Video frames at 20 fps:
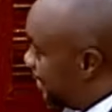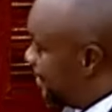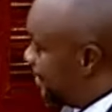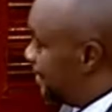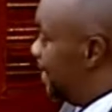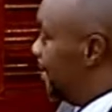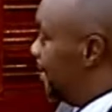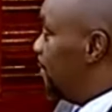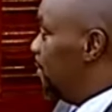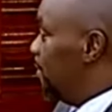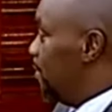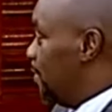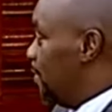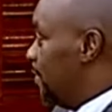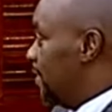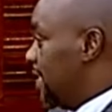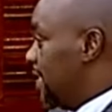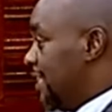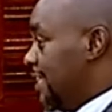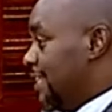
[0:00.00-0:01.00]
a
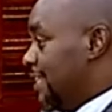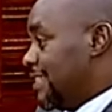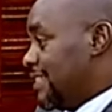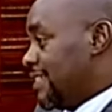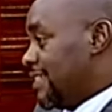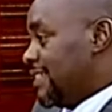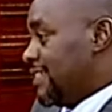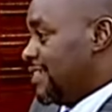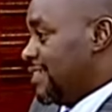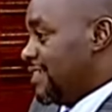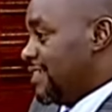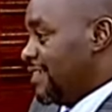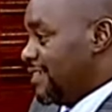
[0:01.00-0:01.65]
single CS